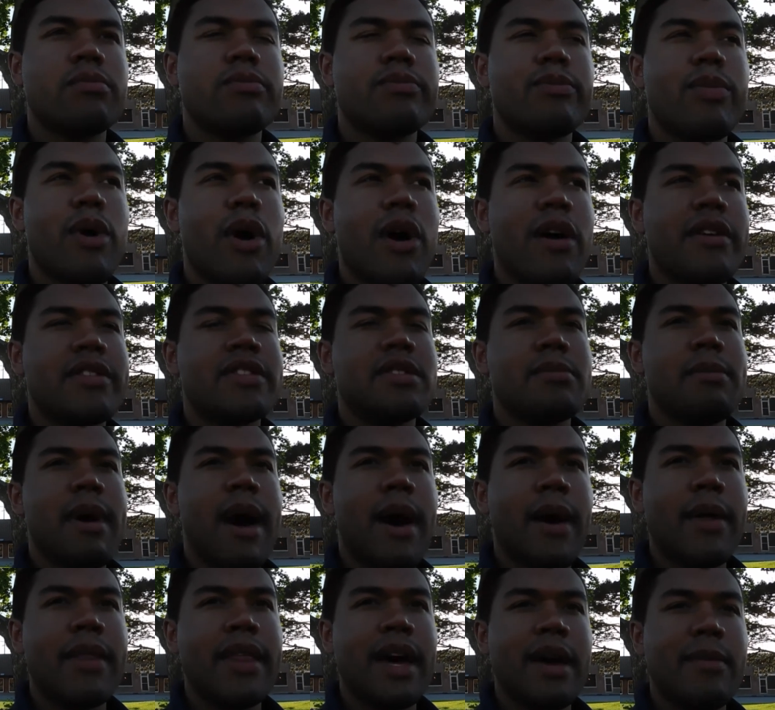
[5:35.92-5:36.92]
parts
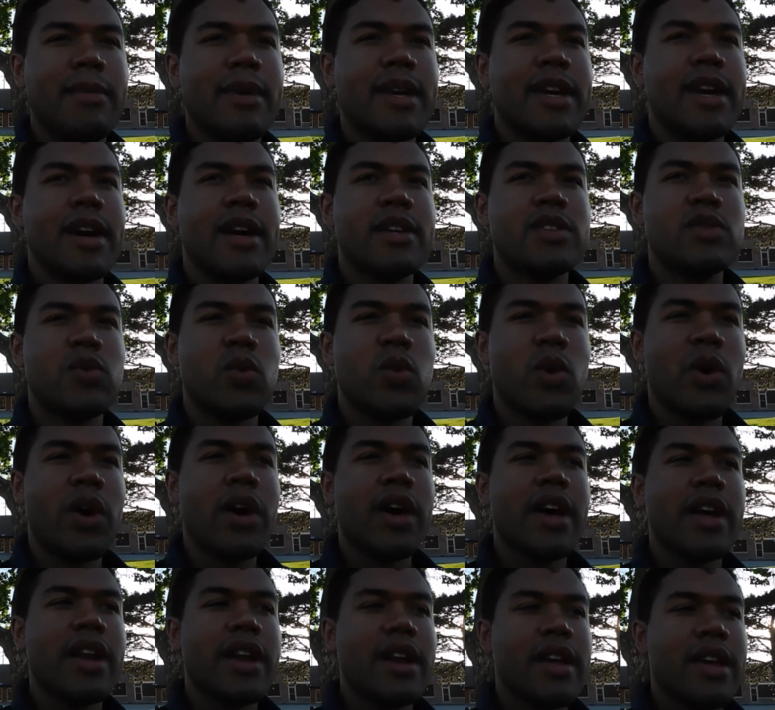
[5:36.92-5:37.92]
about that because
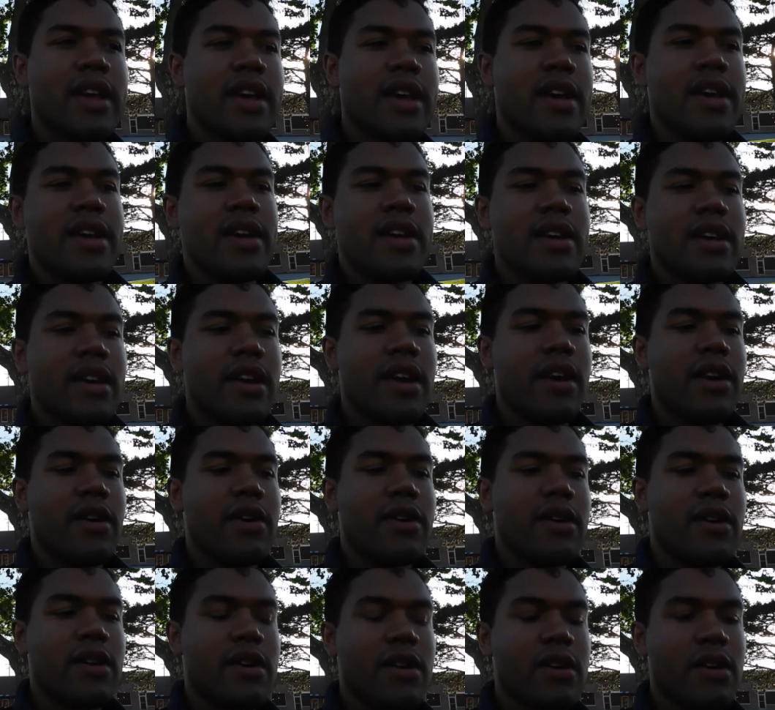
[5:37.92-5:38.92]
one, you know,
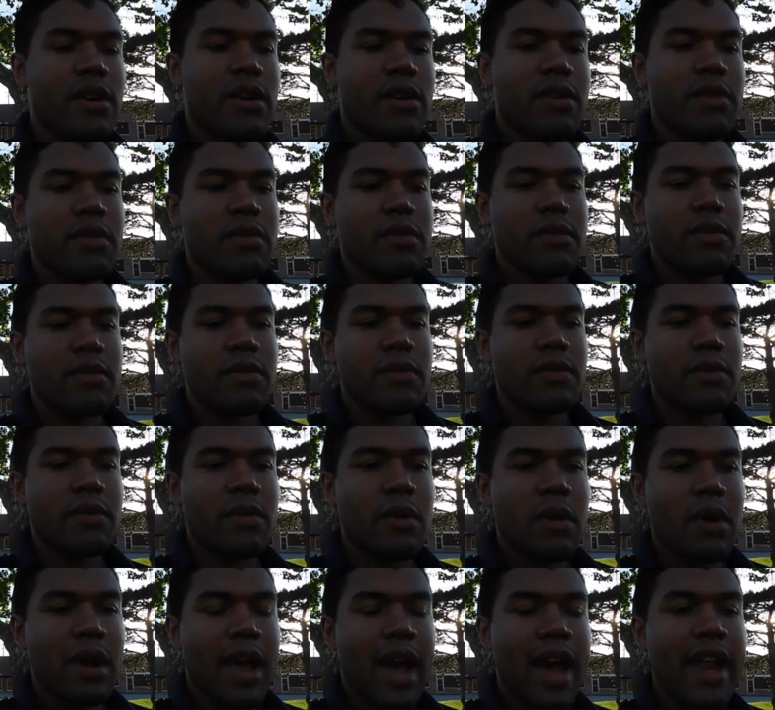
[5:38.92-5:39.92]
you're
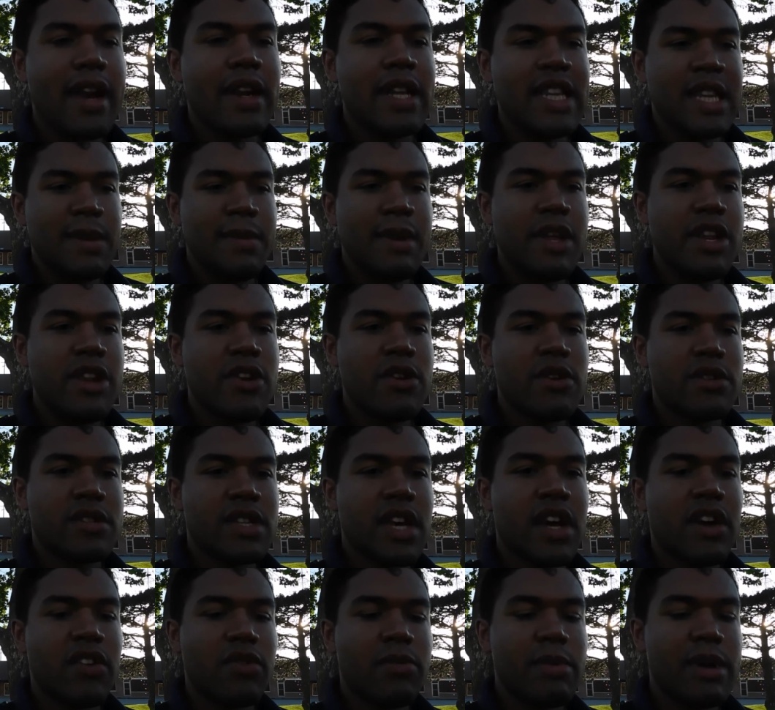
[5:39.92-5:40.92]
kind of eliminating
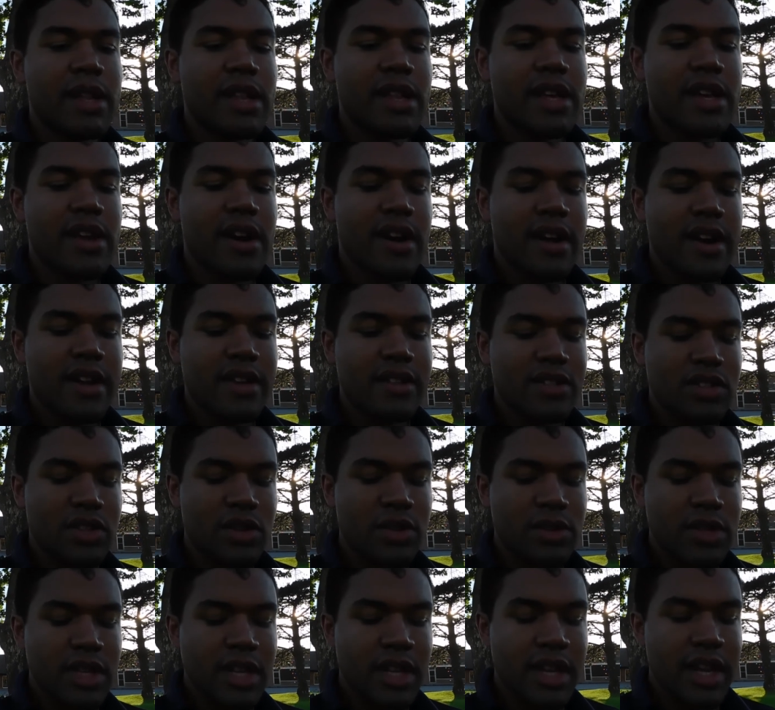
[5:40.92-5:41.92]
yourself, but Leon is
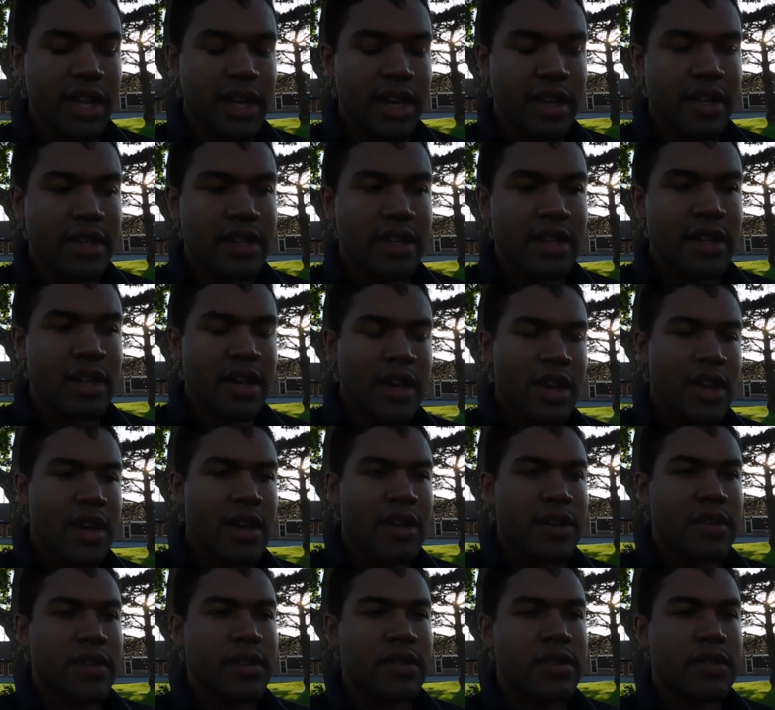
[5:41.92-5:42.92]
using it
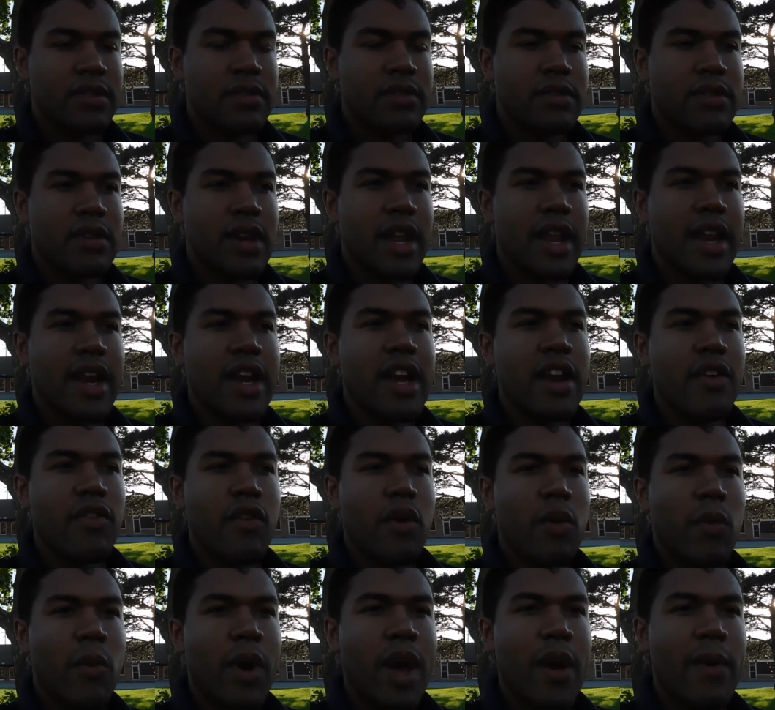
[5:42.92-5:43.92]
in a
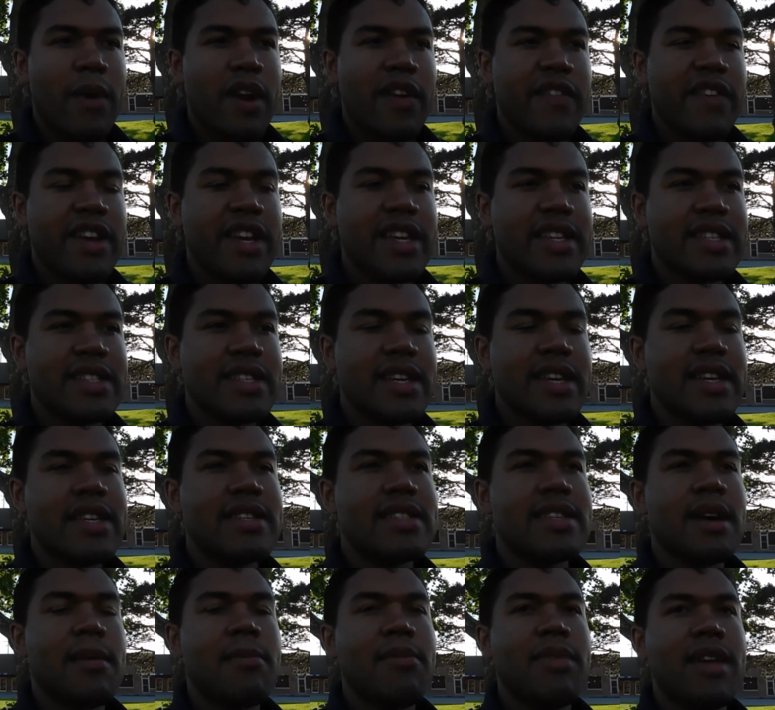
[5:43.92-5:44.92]
different way. Whenever he sees
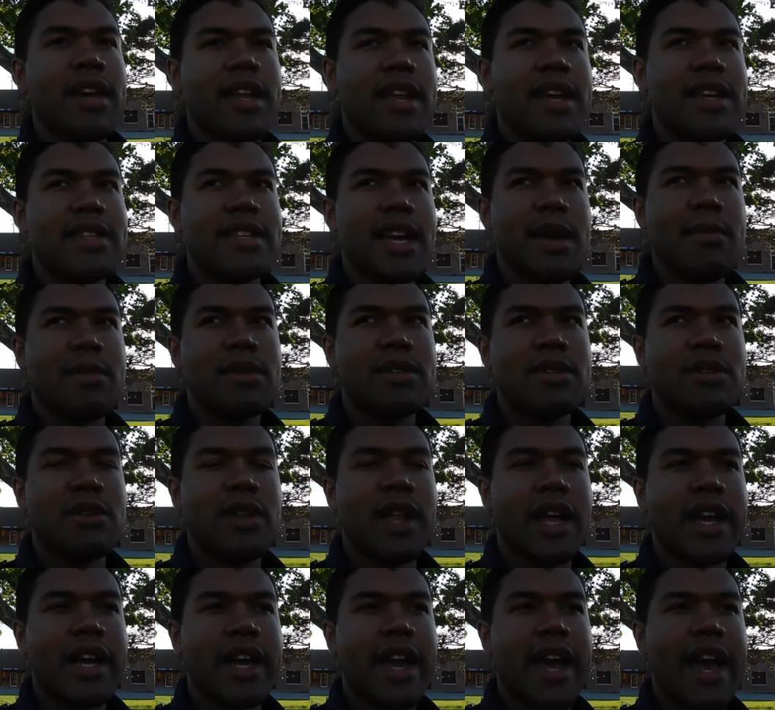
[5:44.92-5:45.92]
something, he's able to
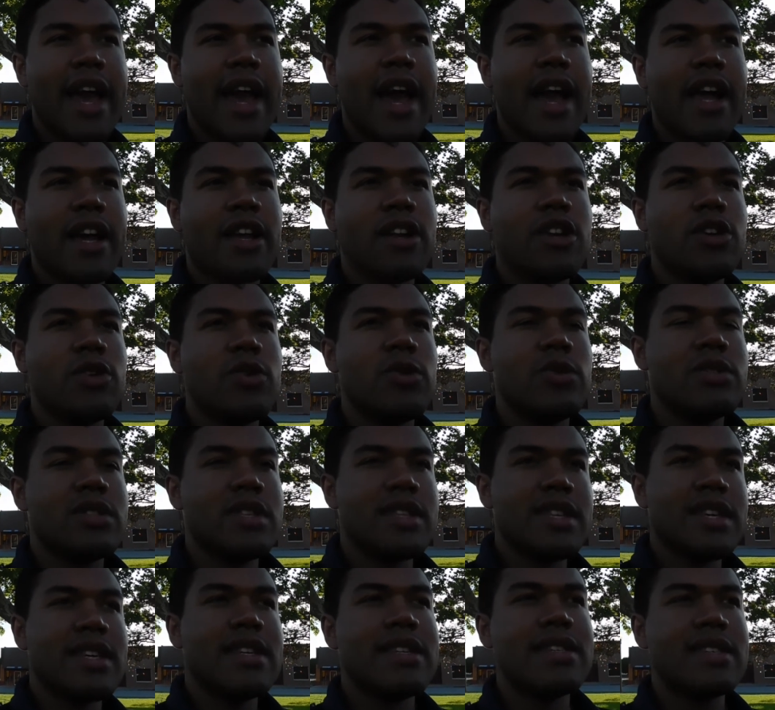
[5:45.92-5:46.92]
like, hey, I could use
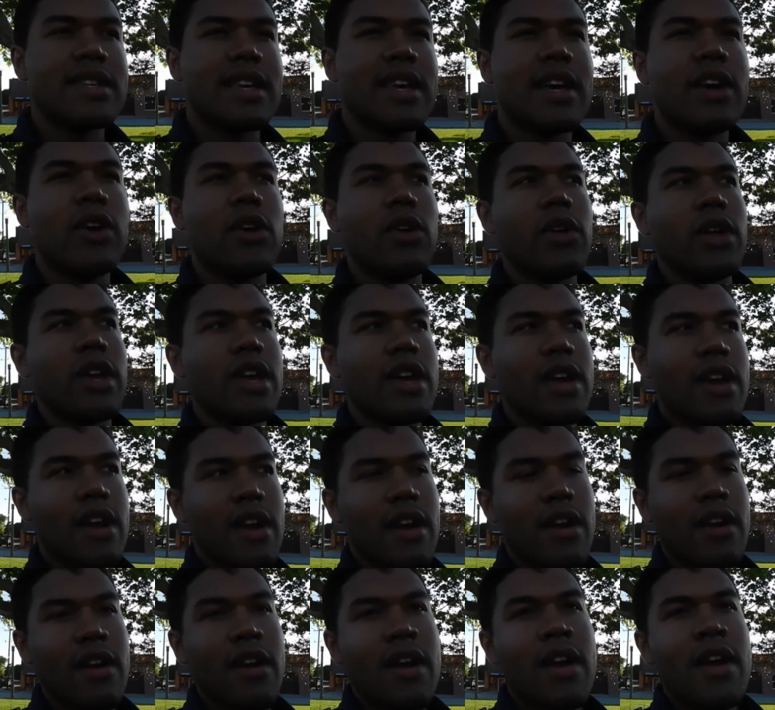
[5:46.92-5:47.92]
this skill
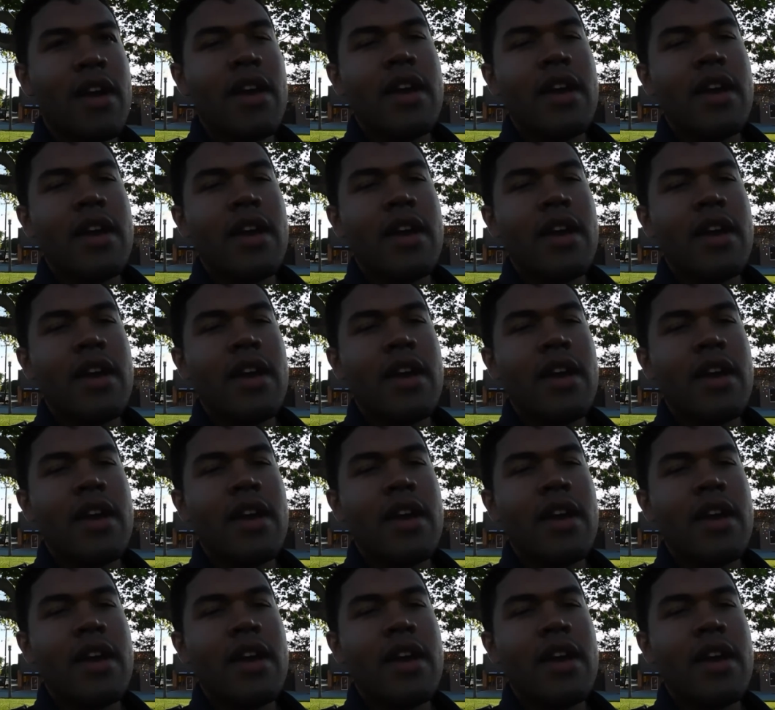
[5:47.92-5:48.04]
here.